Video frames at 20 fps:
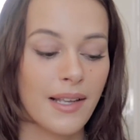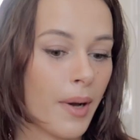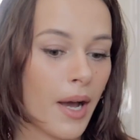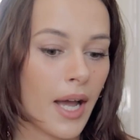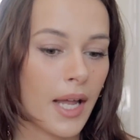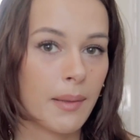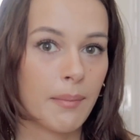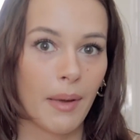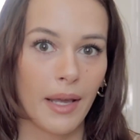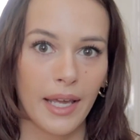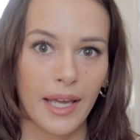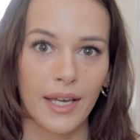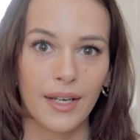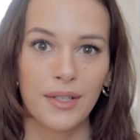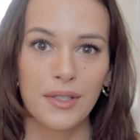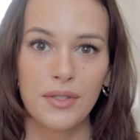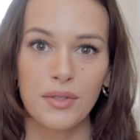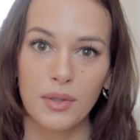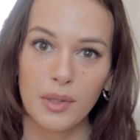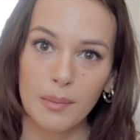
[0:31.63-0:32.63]
but my
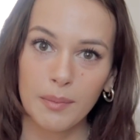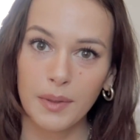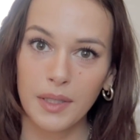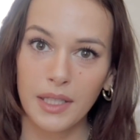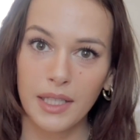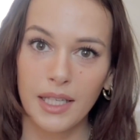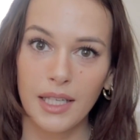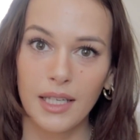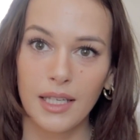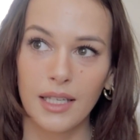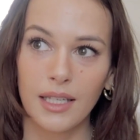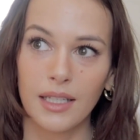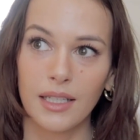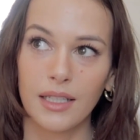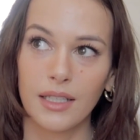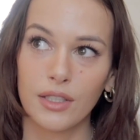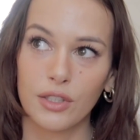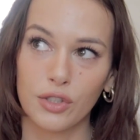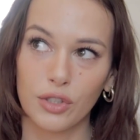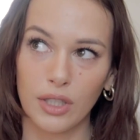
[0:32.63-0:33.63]
hair normally
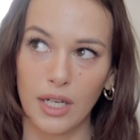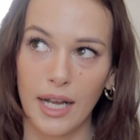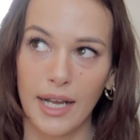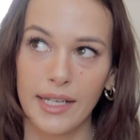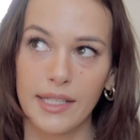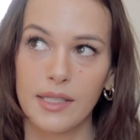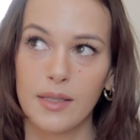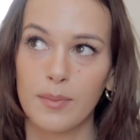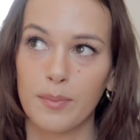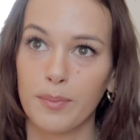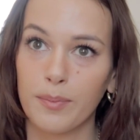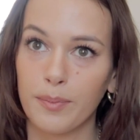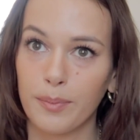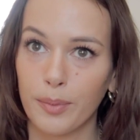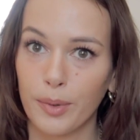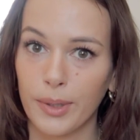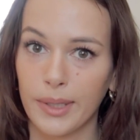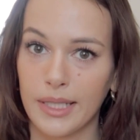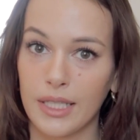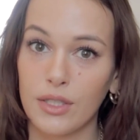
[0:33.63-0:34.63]
dries
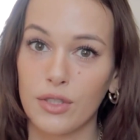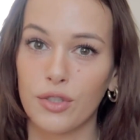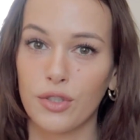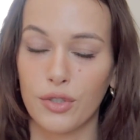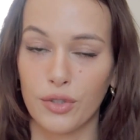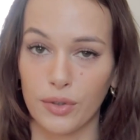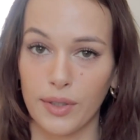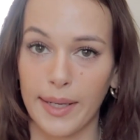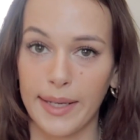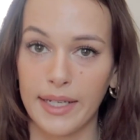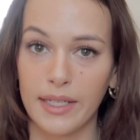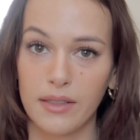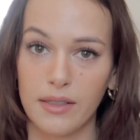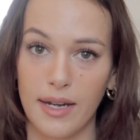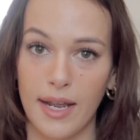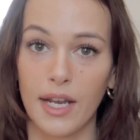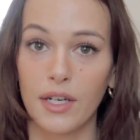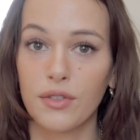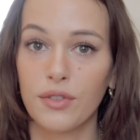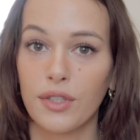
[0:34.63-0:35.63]
pretty straight
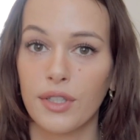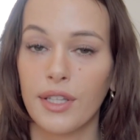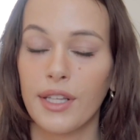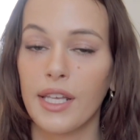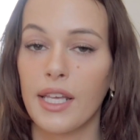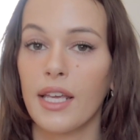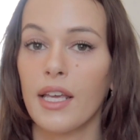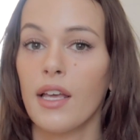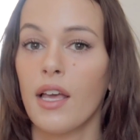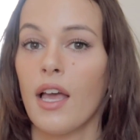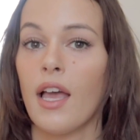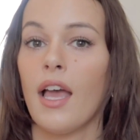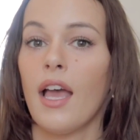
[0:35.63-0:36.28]
naturally,